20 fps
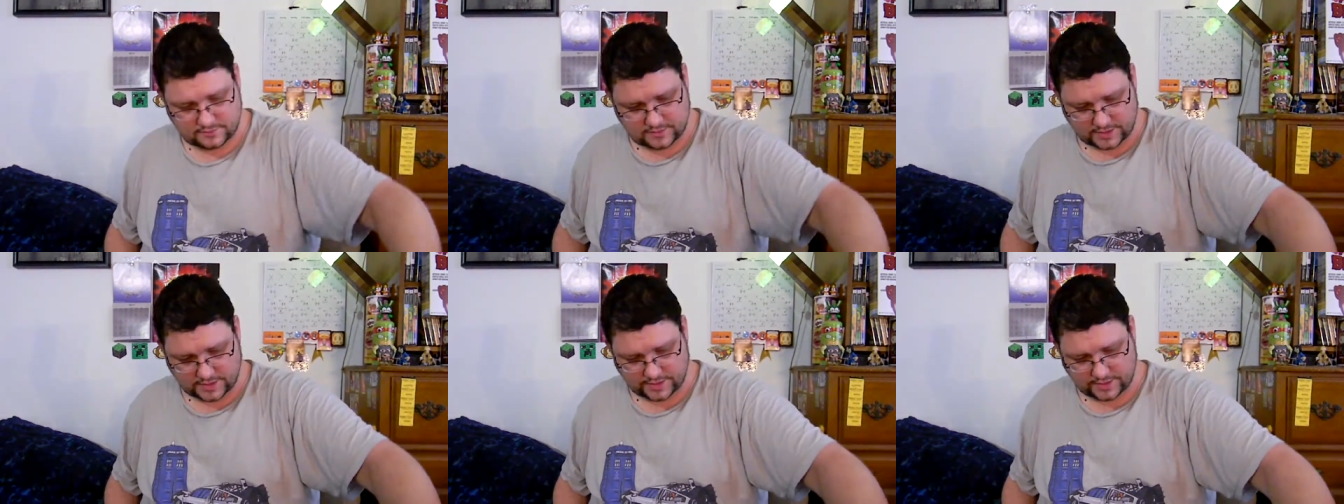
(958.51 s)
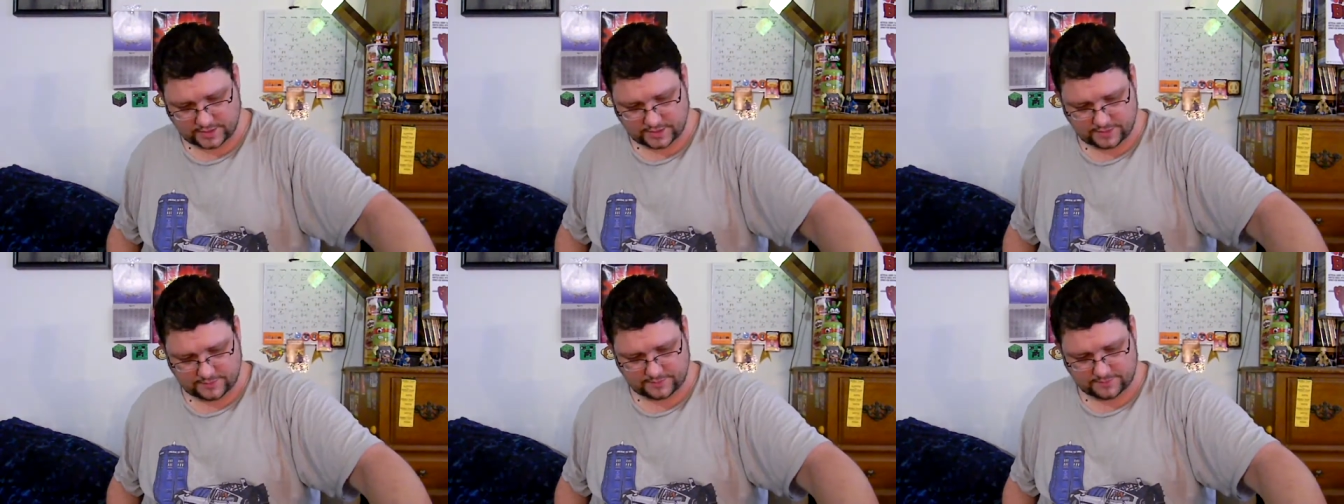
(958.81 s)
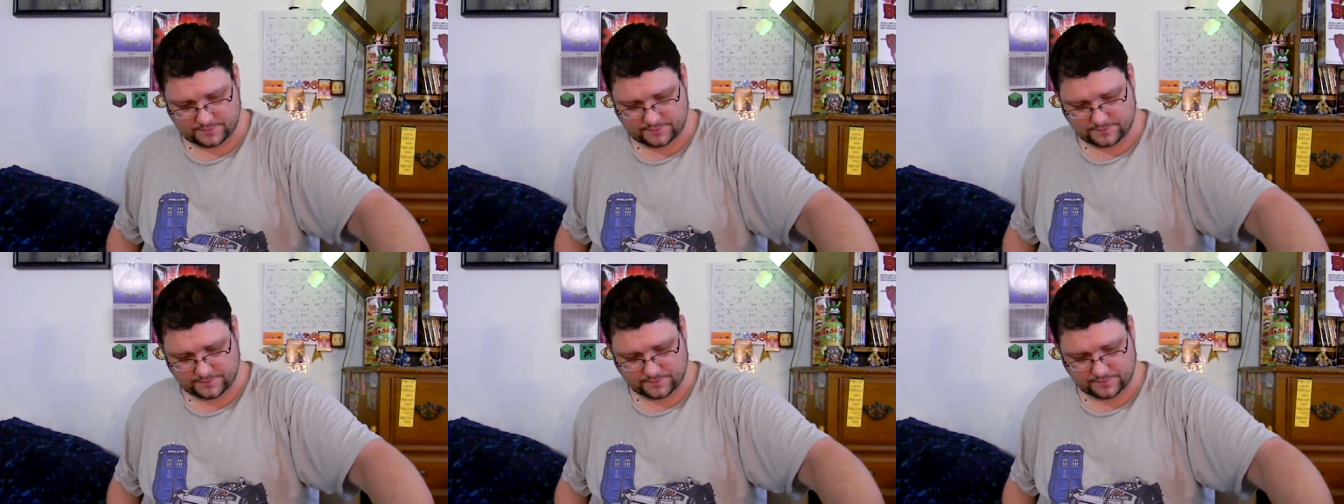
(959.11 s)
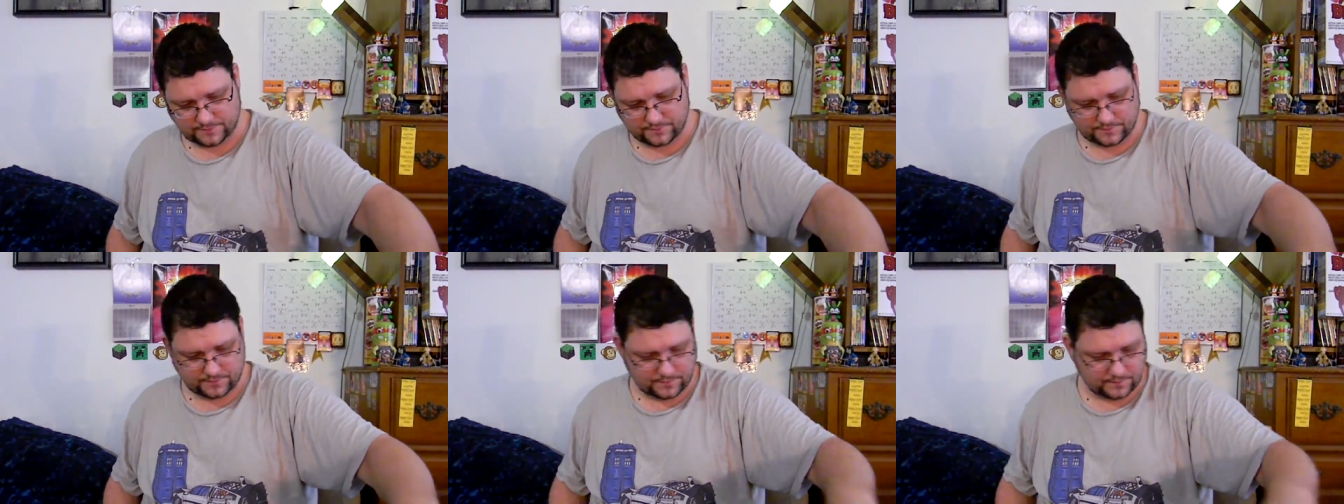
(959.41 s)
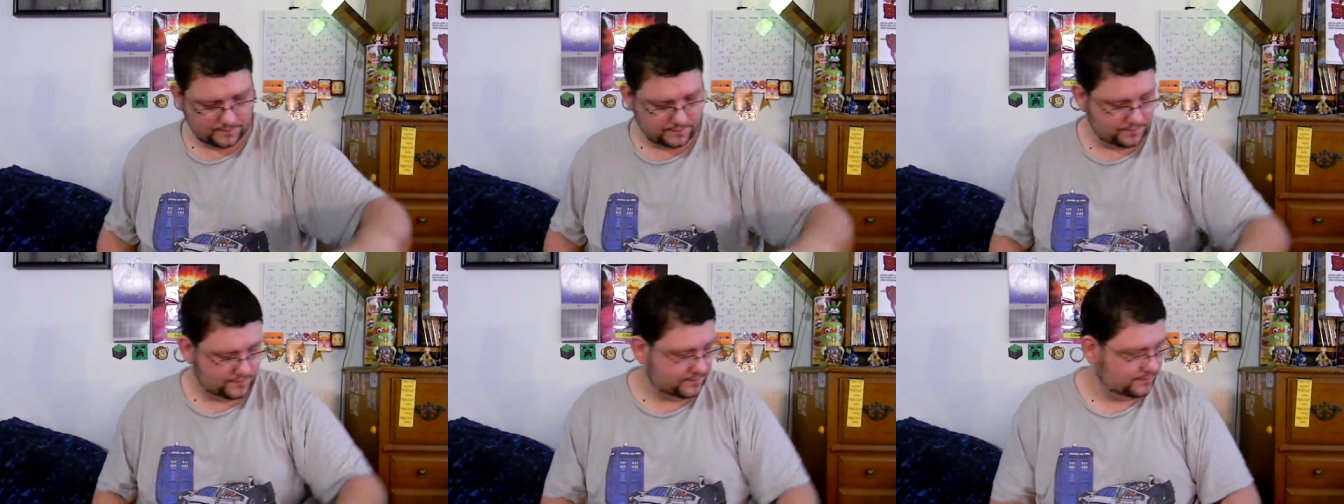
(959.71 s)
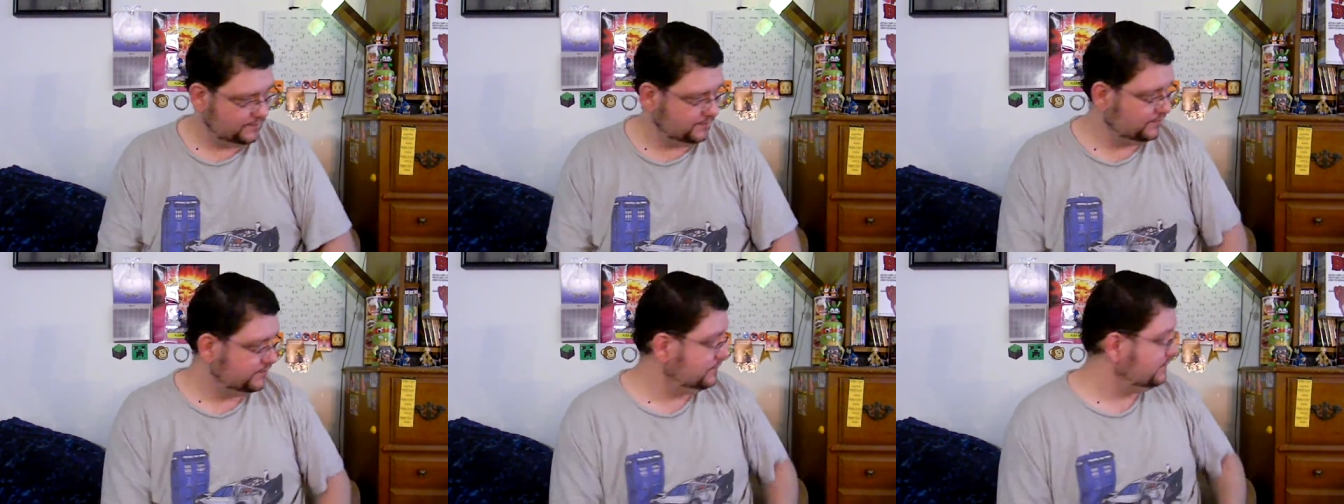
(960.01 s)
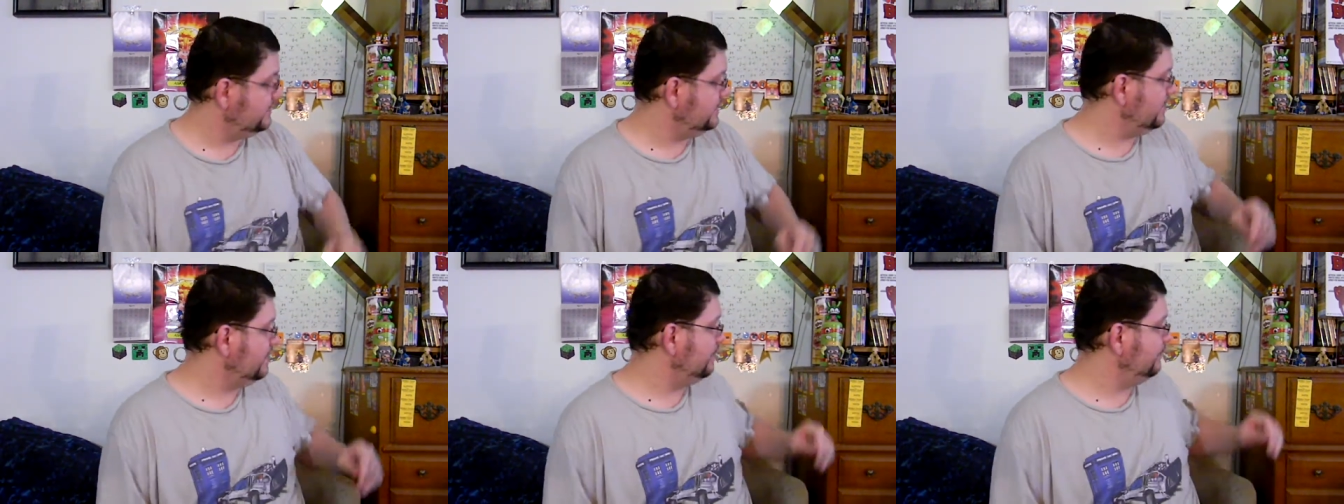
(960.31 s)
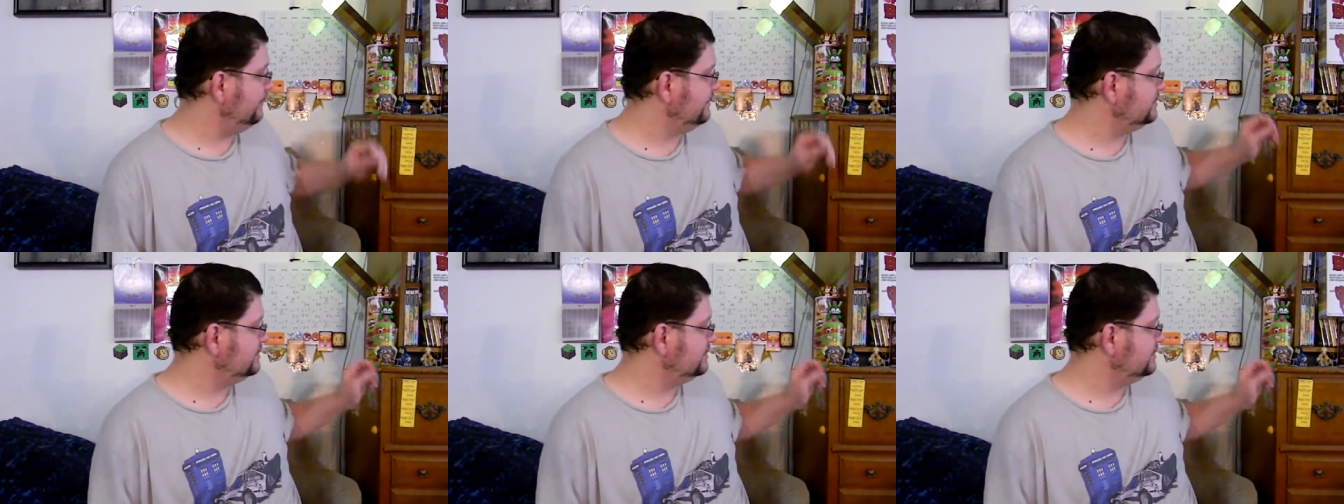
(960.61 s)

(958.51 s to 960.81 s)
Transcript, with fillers: uh, Elva